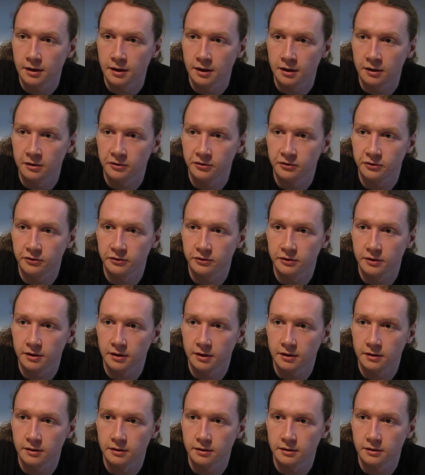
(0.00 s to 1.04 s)
if
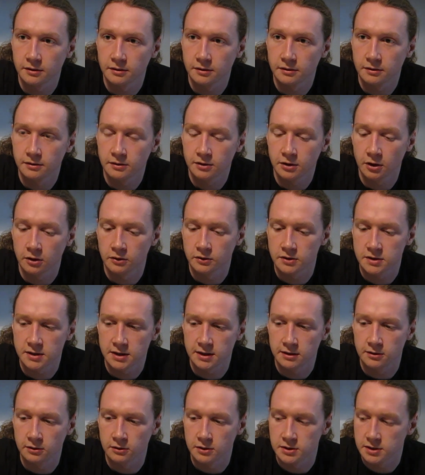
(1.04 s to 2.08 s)
Don
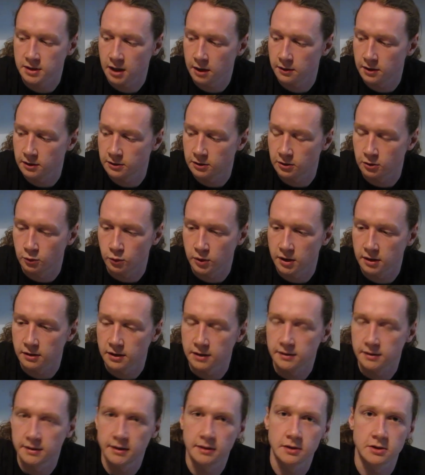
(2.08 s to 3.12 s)
Cheadle's character
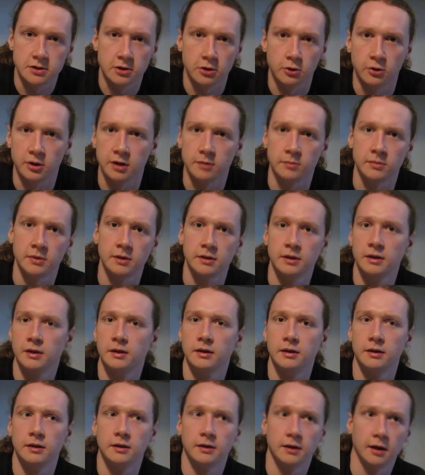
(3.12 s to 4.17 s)
really did show him
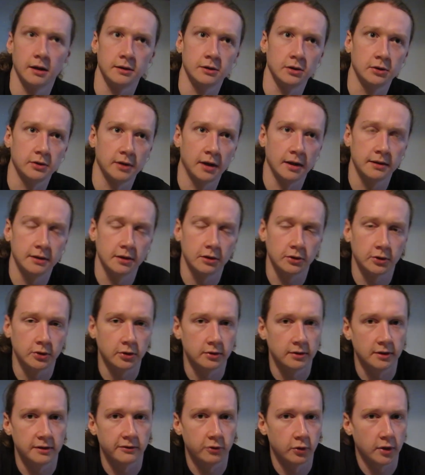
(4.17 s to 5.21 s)
an
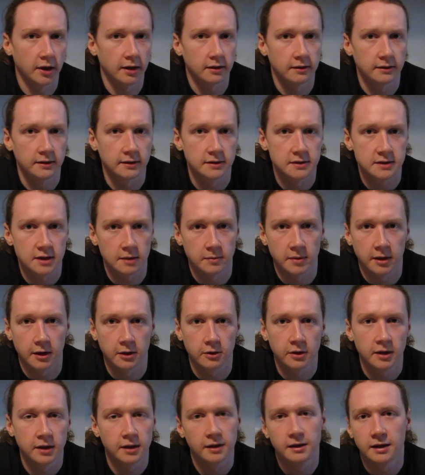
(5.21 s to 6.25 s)
alternative reality
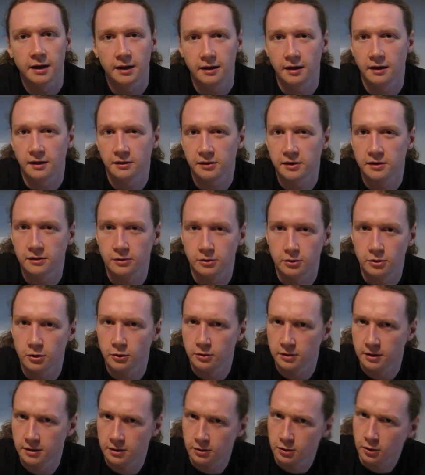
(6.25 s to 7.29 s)
somehow. I think you
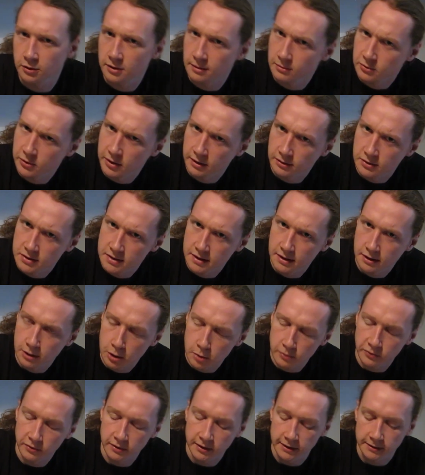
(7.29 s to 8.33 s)
know what I'm trying to say,
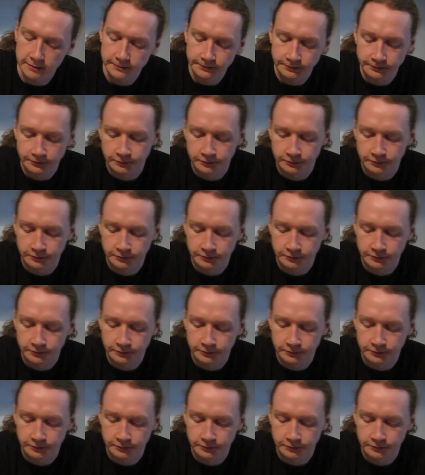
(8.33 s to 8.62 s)
hopefully.